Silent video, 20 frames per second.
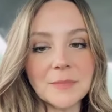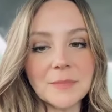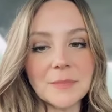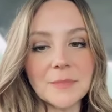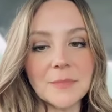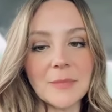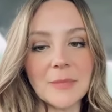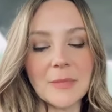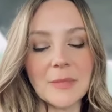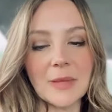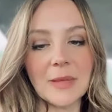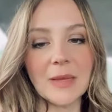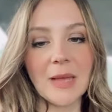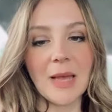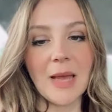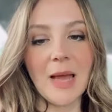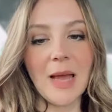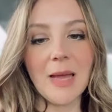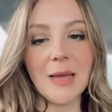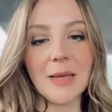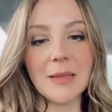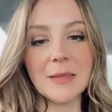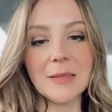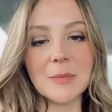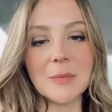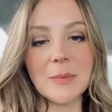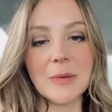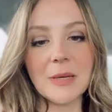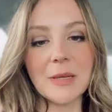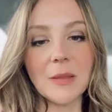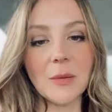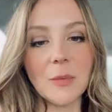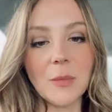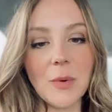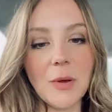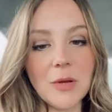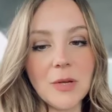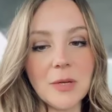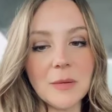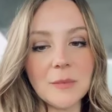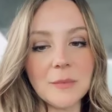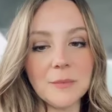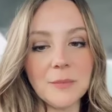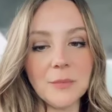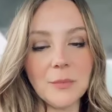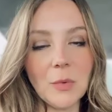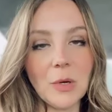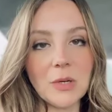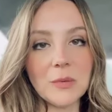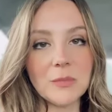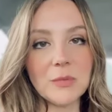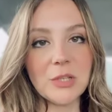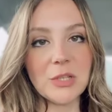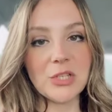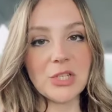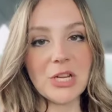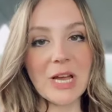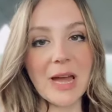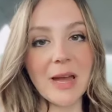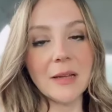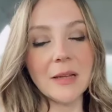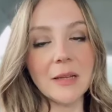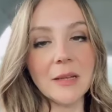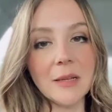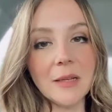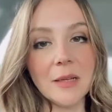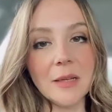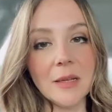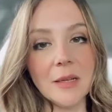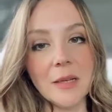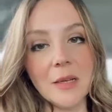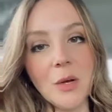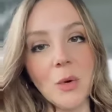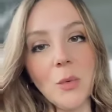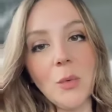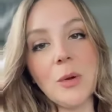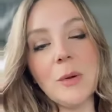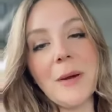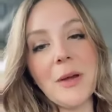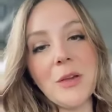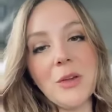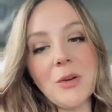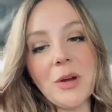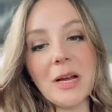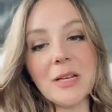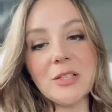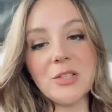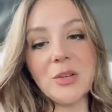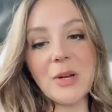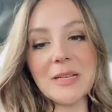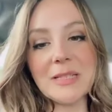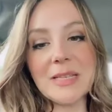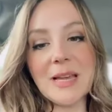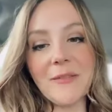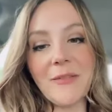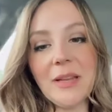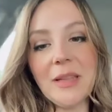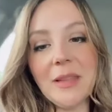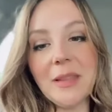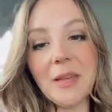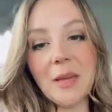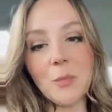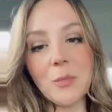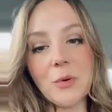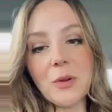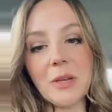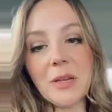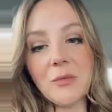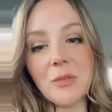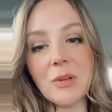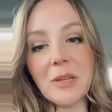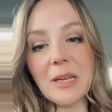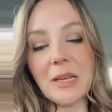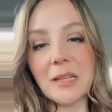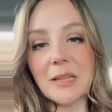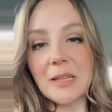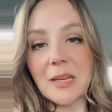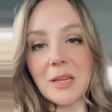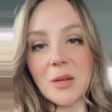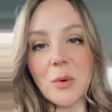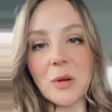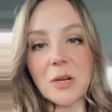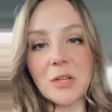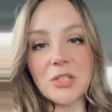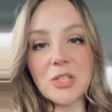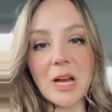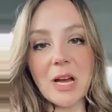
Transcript: Hi, Elizabeth. Welcome. Welcome to the chat. What about you guys? Do you guys have anything Britney related that you want to chat about?